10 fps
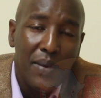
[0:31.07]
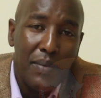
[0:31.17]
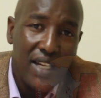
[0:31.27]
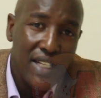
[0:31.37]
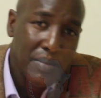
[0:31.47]

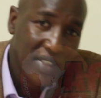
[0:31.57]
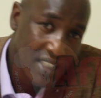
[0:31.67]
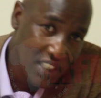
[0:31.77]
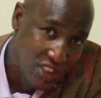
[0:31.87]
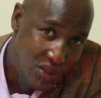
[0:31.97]
My name is
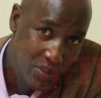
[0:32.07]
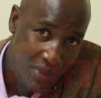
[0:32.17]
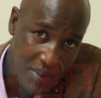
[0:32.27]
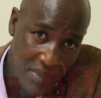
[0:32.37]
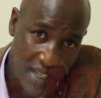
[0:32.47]
Gashegu
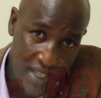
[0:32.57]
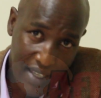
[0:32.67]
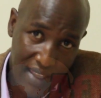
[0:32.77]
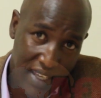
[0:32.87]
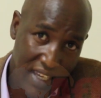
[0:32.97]
Muramira,
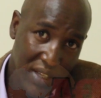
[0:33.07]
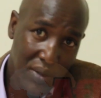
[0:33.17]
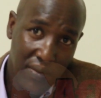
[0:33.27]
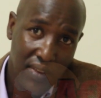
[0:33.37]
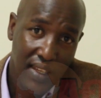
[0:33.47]
the
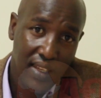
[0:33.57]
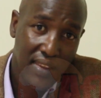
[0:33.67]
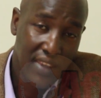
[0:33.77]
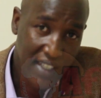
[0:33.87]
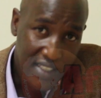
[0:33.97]
head of the
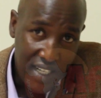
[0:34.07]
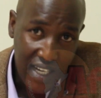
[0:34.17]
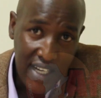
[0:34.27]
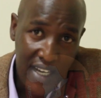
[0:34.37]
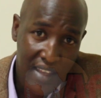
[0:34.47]
think
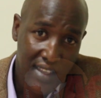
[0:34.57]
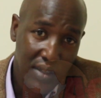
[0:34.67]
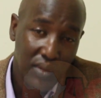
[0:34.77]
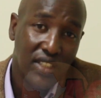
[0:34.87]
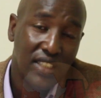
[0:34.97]
tank and the
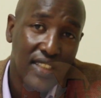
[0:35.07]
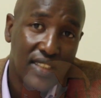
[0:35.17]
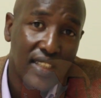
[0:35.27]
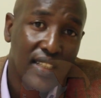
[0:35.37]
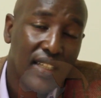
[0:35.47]
news
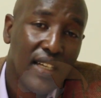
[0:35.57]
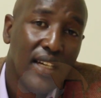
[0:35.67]
agency.